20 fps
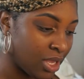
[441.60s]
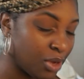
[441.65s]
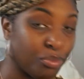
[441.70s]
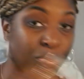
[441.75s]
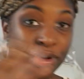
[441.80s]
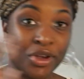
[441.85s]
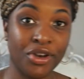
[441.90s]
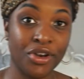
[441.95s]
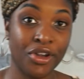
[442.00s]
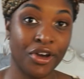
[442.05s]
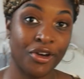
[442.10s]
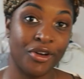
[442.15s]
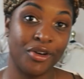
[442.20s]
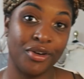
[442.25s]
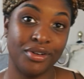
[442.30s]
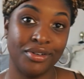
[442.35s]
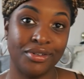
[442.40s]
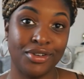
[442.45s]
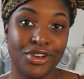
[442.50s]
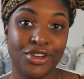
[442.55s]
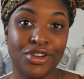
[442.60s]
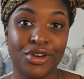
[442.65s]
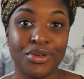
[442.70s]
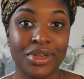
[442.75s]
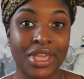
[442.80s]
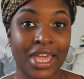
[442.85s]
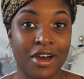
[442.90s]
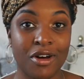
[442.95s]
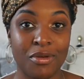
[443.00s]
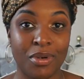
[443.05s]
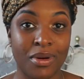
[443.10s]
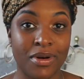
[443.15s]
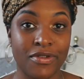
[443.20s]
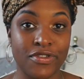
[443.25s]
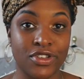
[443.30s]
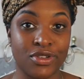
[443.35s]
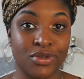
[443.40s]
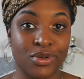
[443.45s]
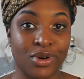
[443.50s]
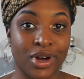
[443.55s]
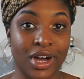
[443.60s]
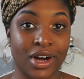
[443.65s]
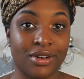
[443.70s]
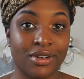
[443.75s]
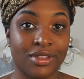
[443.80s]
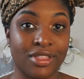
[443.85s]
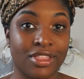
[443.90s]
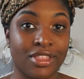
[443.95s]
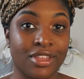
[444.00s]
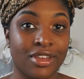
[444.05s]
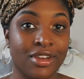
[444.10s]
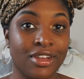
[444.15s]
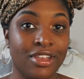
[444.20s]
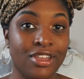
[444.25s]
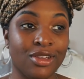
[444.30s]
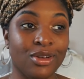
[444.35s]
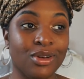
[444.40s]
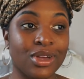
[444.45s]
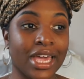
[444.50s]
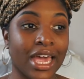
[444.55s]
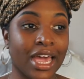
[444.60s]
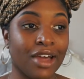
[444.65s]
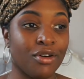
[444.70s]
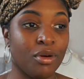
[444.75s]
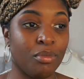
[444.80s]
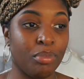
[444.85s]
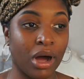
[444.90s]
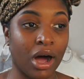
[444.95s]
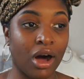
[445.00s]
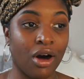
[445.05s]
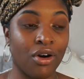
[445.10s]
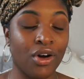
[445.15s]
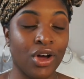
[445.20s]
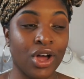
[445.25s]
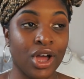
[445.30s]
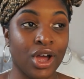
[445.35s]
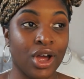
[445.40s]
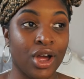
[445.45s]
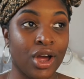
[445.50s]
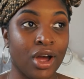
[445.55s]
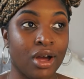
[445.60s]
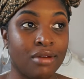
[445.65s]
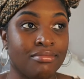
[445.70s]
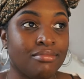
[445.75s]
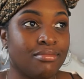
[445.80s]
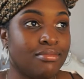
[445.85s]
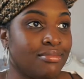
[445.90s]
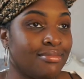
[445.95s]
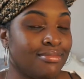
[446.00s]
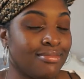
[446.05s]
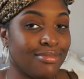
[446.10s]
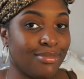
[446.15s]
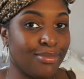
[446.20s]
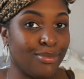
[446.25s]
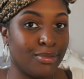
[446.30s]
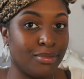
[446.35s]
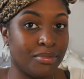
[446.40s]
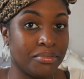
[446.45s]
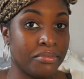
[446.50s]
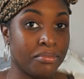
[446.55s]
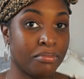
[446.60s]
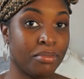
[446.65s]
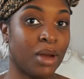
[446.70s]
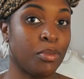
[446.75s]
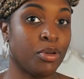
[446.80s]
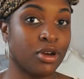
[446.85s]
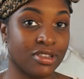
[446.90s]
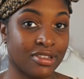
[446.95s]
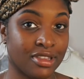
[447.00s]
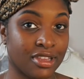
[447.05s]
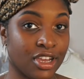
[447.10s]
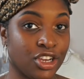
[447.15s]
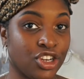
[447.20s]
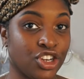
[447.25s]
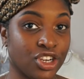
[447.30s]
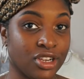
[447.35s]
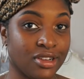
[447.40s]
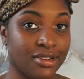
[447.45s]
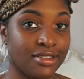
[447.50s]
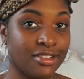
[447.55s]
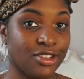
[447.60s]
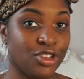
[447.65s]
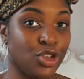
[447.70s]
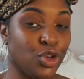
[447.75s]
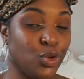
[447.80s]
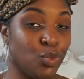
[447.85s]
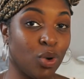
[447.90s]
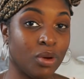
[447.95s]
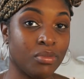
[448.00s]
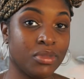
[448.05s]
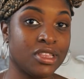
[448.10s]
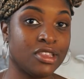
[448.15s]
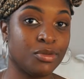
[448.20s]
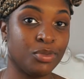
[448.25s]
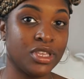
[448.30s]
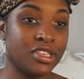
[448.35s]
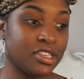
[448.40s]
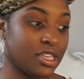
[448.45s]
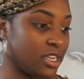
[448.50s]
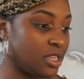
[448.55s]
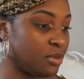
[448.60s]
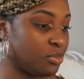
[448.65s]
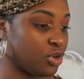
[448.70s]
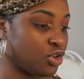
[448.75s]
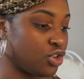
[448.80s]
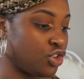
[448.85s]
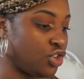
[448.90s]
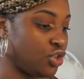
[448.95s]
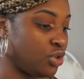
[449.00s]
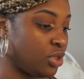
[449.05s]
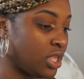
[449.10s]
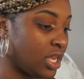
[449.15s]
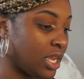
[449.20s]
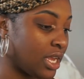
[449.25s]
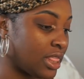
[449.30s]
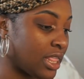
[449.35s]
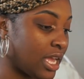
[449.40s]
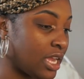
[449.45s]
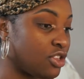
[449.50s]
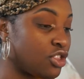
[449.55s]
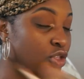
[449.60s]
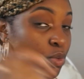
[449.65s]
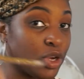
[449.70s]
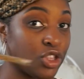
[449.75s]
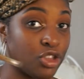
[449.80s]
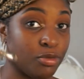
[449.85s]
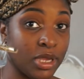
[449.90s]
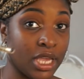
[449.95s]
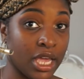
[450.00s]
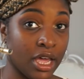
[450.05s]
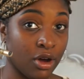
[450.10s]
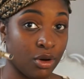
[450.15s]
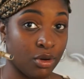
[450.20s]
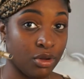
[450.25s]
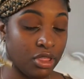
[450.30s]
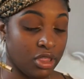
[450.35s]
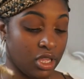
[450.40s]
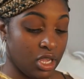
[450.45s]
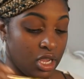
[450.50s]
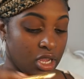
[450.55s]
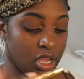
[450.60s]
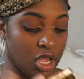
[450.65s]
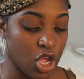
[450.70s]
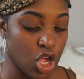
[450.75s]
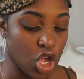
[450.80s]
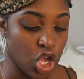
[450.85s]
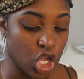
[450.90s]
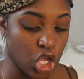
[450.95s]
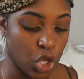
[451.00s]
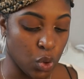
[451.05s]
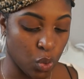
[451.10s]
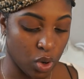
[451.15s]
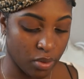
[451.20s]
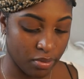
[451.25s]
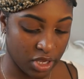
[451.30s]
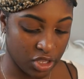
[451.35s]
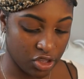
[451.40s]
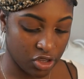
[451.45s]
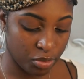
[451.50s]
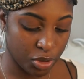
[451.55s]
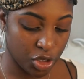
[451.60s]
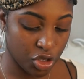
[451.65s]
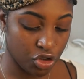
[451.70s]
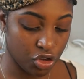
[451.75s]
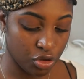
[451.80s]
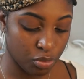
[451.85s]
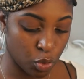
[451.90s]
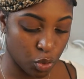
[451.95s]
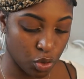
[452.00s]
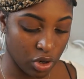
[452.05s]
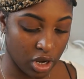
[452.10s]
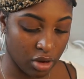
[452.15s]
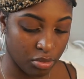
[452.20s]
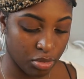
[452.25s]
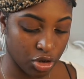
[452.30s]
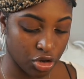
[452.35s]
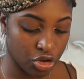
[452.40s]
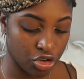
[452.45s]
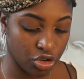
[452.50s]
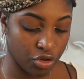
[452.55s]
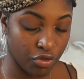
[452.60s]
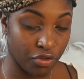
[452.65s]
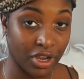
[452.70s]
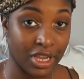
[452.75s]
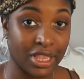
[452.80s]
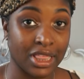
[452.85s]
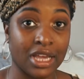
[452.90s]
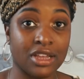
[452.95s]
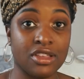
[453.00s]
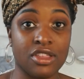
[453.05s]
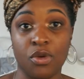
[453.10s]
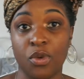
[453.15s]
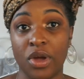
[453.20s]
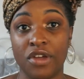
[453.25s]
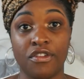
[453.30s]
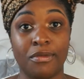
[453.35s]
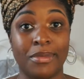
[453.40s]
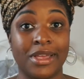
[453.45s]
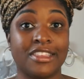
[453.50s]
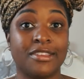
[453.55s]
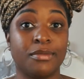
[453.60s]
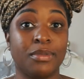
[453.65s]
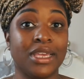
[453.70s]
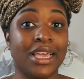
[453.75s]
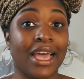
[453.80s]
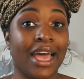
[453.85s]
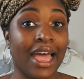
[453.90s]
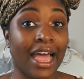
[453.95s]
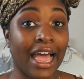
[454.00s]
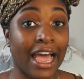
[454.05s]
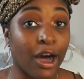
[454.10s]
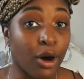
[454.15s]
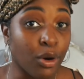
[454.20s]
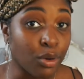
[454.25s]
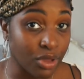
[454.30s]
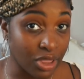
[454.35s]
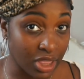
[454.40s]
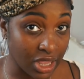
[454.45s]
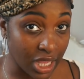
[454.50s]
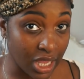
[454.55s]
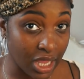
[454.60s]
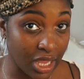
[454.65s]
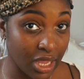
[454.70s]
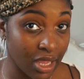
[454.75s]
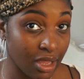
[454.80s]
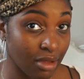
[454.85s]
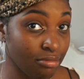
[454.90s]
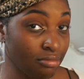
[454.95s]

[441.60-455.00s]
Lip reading: But no, you don't care about my physical health. You care about my presentation. So you want me to be skinny because you think that is the way to be healthy. You want me to be smaller because you think that is the way for me to be healthy.